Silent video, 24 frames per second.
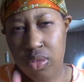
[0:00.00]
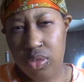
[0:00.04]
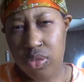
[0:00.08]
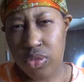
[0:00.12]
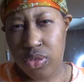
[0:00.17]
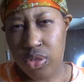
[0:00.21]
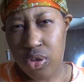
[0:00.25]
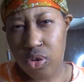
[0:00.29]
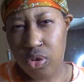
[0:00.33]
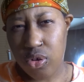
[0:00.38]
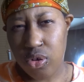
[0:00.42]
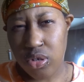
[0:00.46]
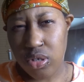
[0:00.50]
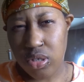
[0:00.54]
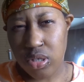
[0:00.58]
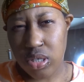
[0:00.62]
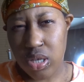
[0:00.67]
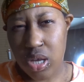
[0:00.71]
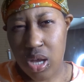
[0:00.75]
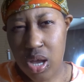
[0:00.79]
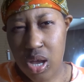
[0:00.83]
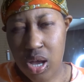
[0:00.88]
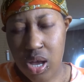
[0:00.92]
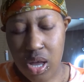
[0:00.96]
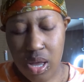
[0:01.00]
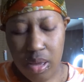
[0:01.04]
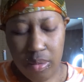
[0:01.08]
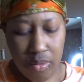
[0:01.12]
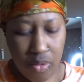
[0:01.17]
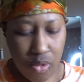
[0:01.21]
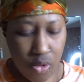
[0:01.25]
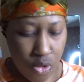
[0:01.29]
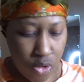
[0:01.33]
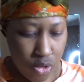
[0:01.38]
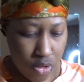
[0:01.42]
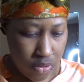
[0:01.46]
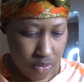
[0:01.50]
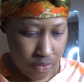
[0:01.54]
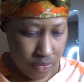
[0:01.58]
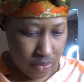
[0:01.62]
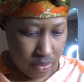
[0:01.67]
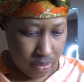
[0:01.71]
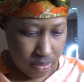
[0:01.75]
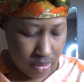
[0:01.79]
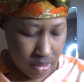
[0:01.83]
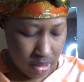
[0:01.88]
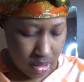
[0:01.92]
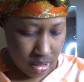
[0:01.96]
third time ordering
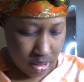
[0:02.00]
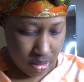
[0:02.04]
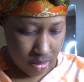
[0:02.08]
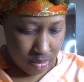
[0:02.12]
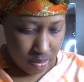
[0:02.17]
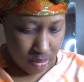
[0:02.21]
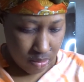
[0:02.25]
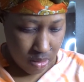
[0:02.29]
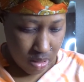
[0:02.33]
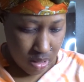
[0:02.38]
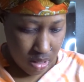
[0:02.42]
from them.